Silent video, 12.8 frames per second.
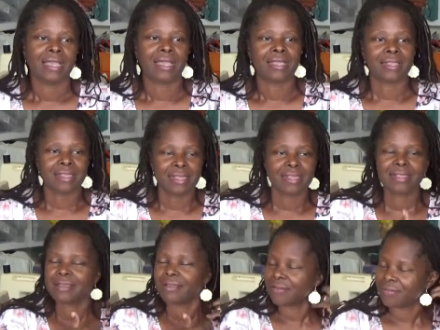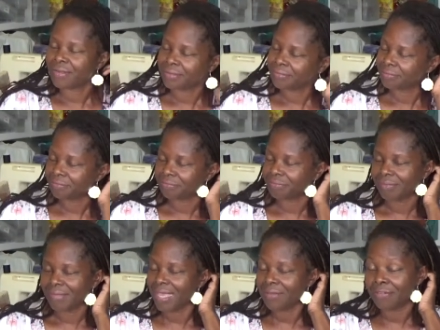and sister, and
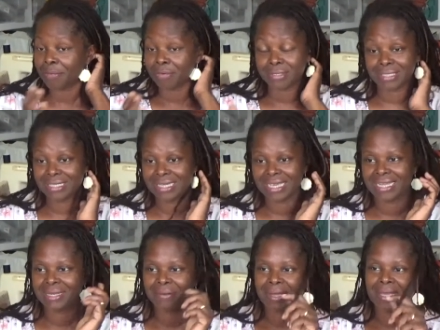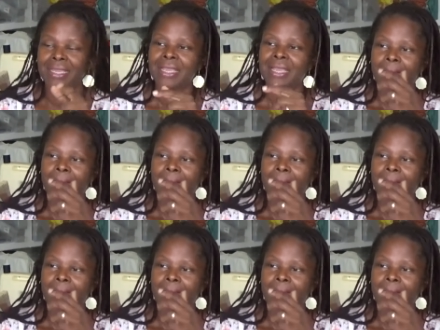everybody anyway.